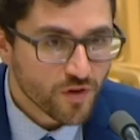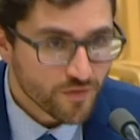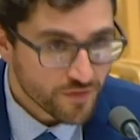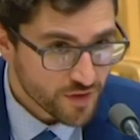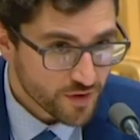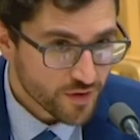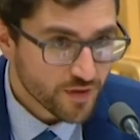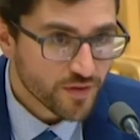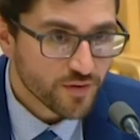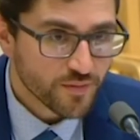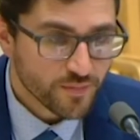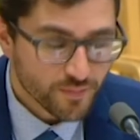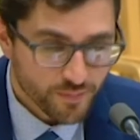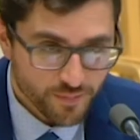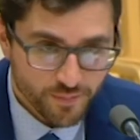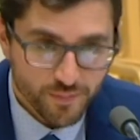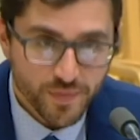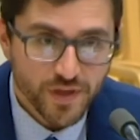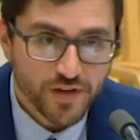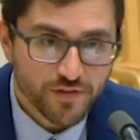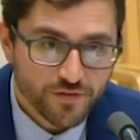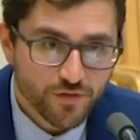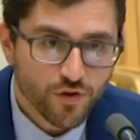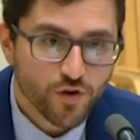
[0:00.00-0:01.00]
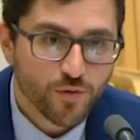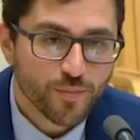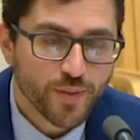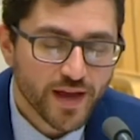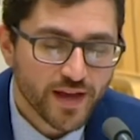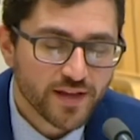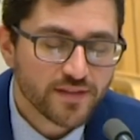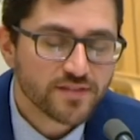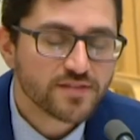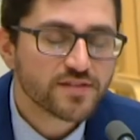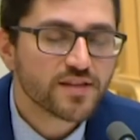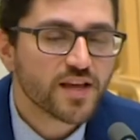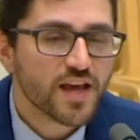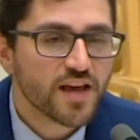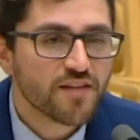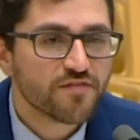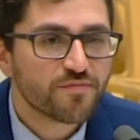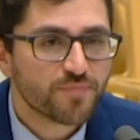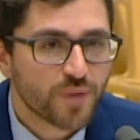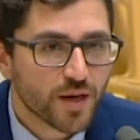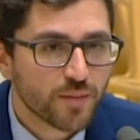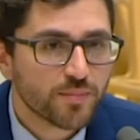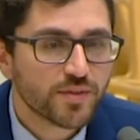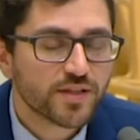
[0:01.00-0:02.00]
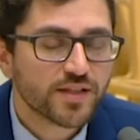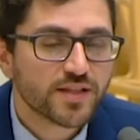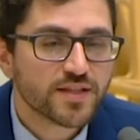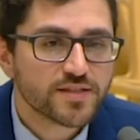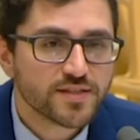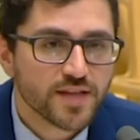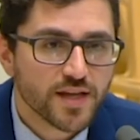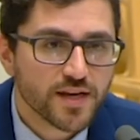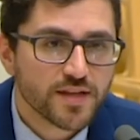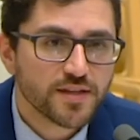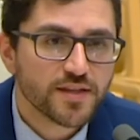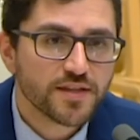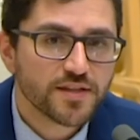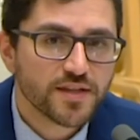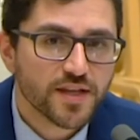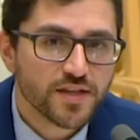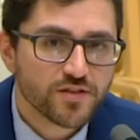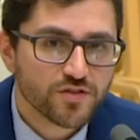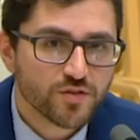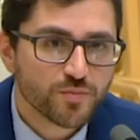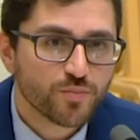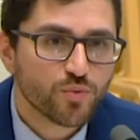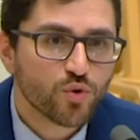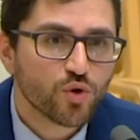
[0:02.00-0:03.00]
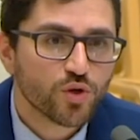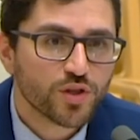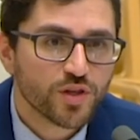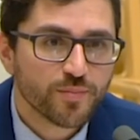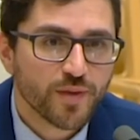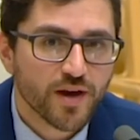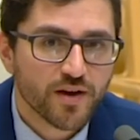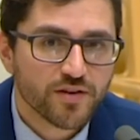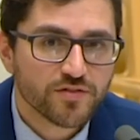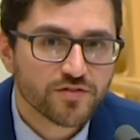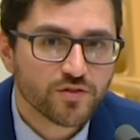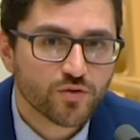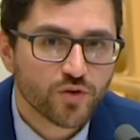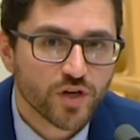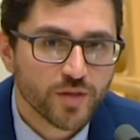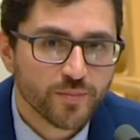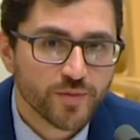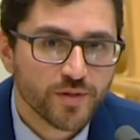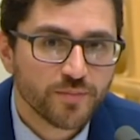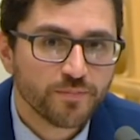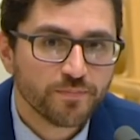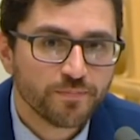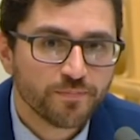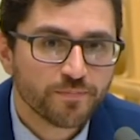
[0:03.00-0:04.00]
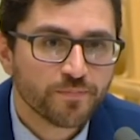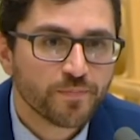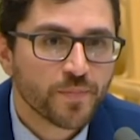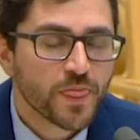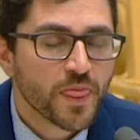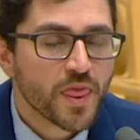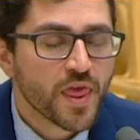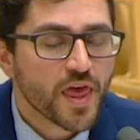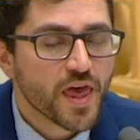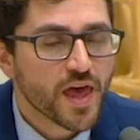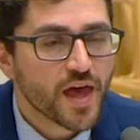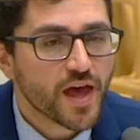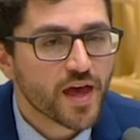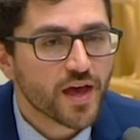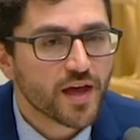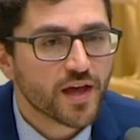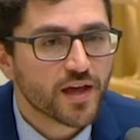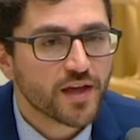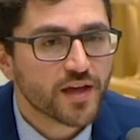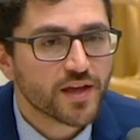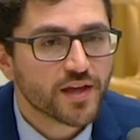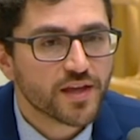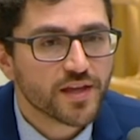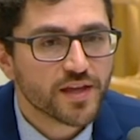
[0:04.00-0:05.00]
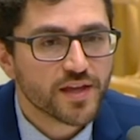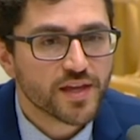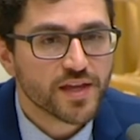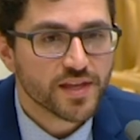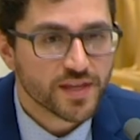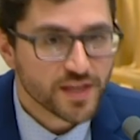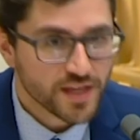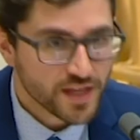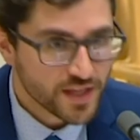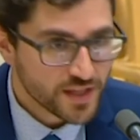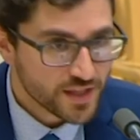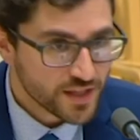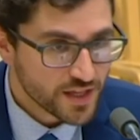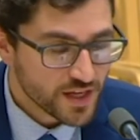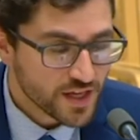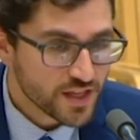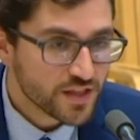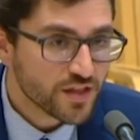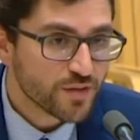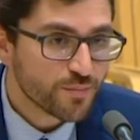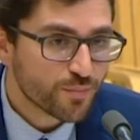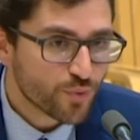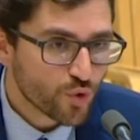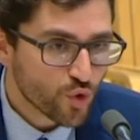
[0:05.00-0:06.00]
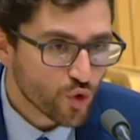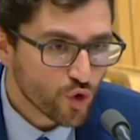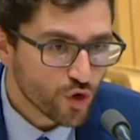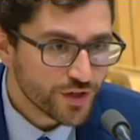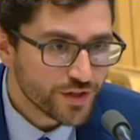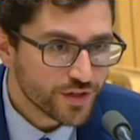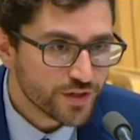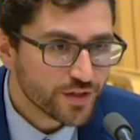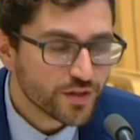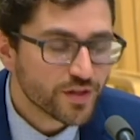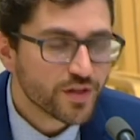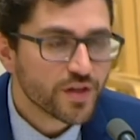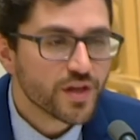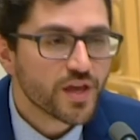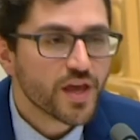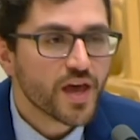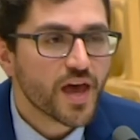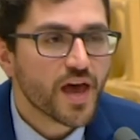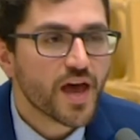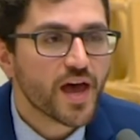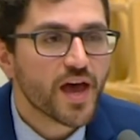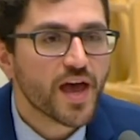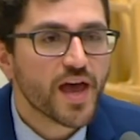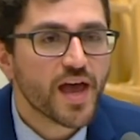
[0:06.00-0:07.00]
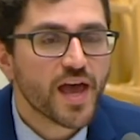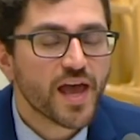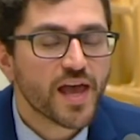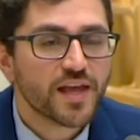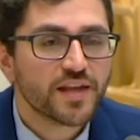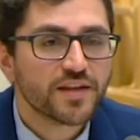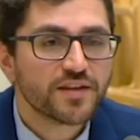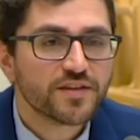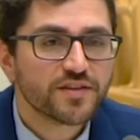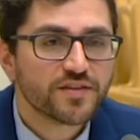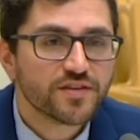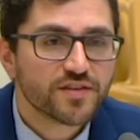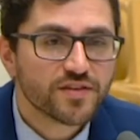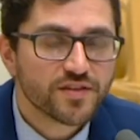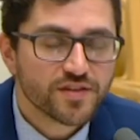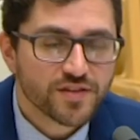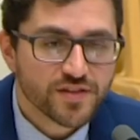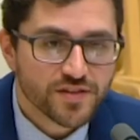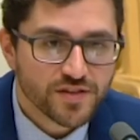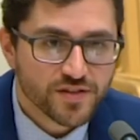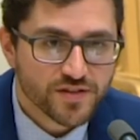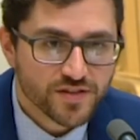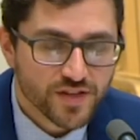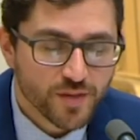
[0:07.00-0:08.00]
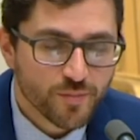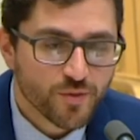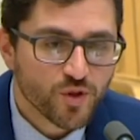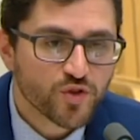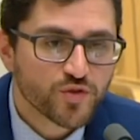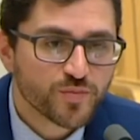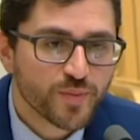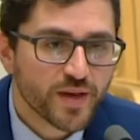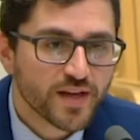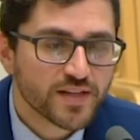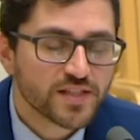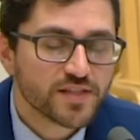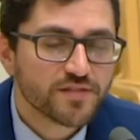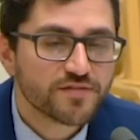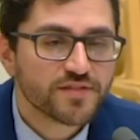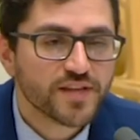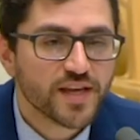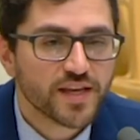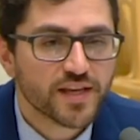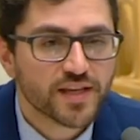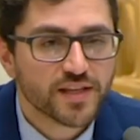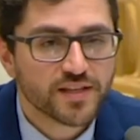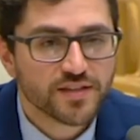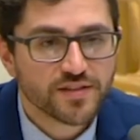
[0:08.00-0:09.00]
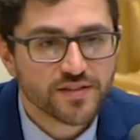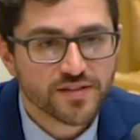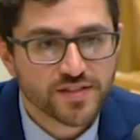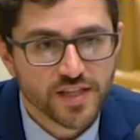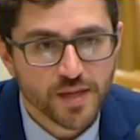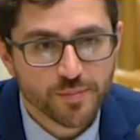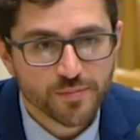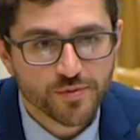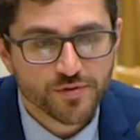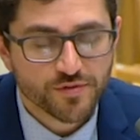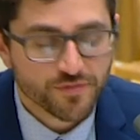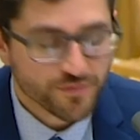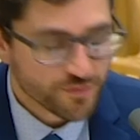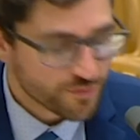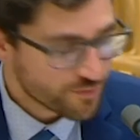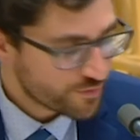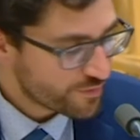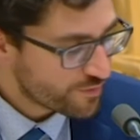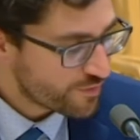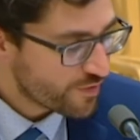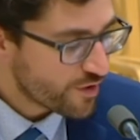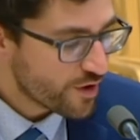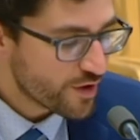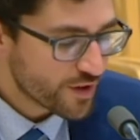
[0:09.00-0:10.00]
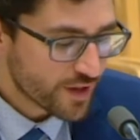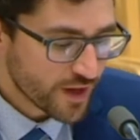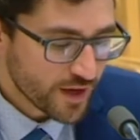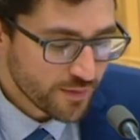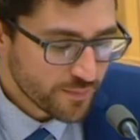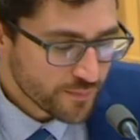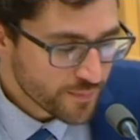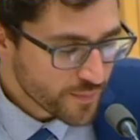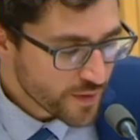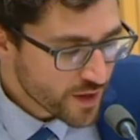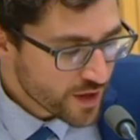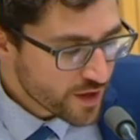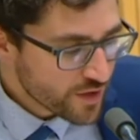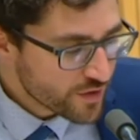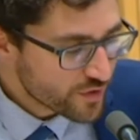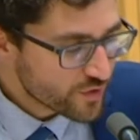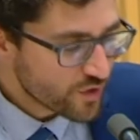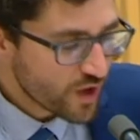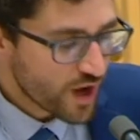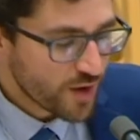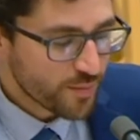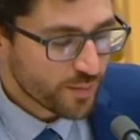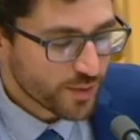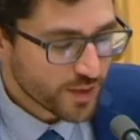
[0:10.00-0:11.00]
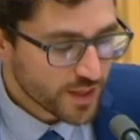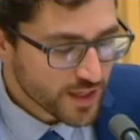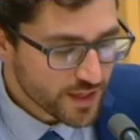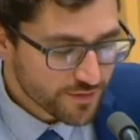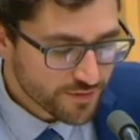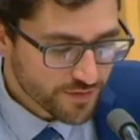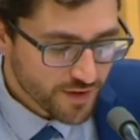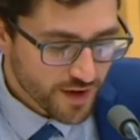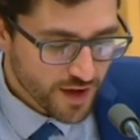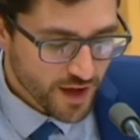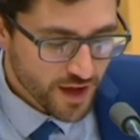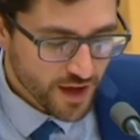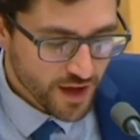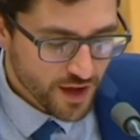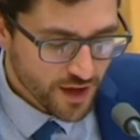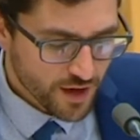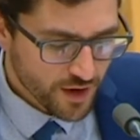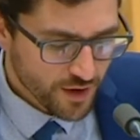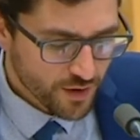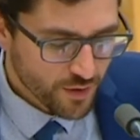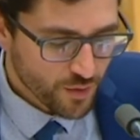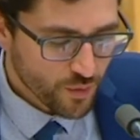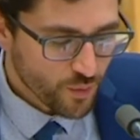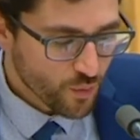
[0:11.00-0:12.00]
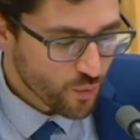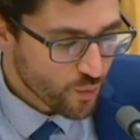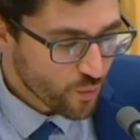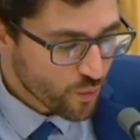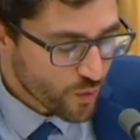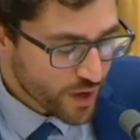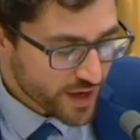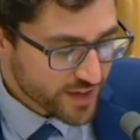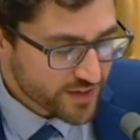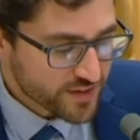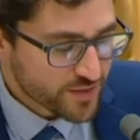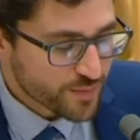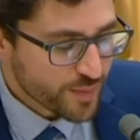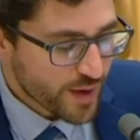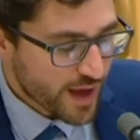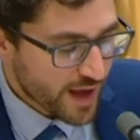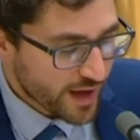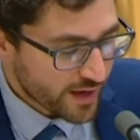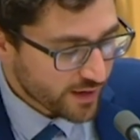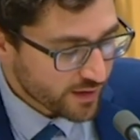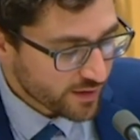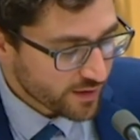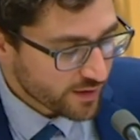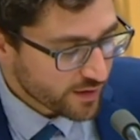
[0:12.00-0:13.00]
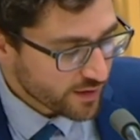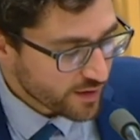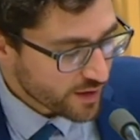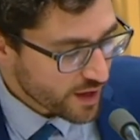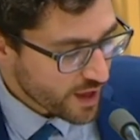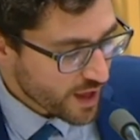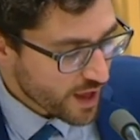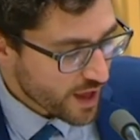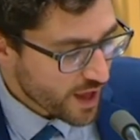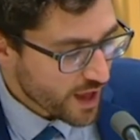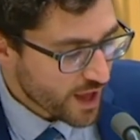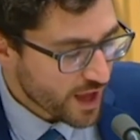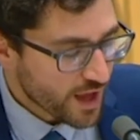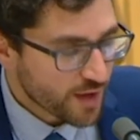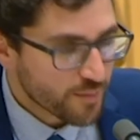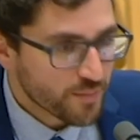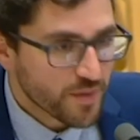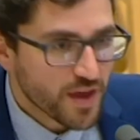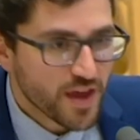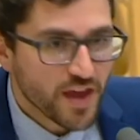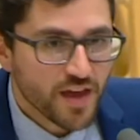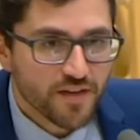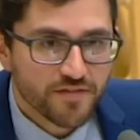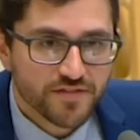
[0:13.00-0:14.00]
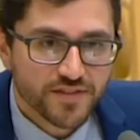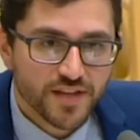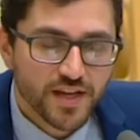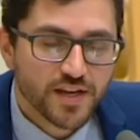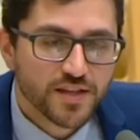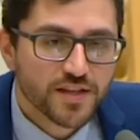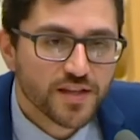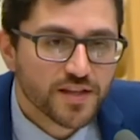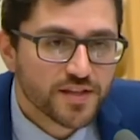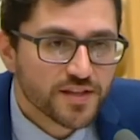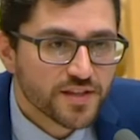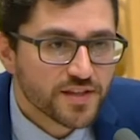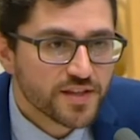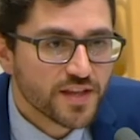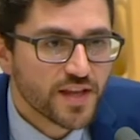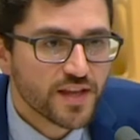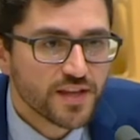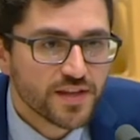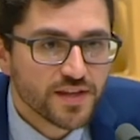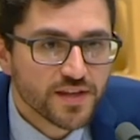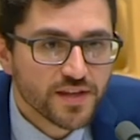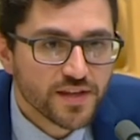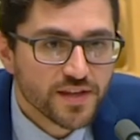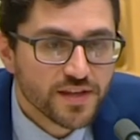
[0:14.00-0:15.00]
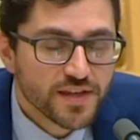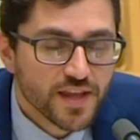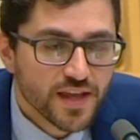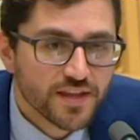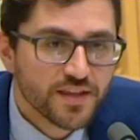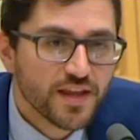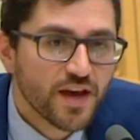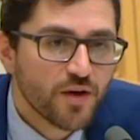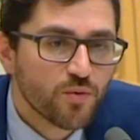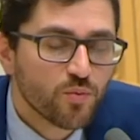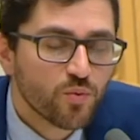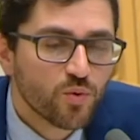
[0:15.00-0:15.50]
of the Big Four banks have publicly stated that they support the Paris Agreement in the broad. And some of those banks have taken steps further. So I believe Westpac have stated that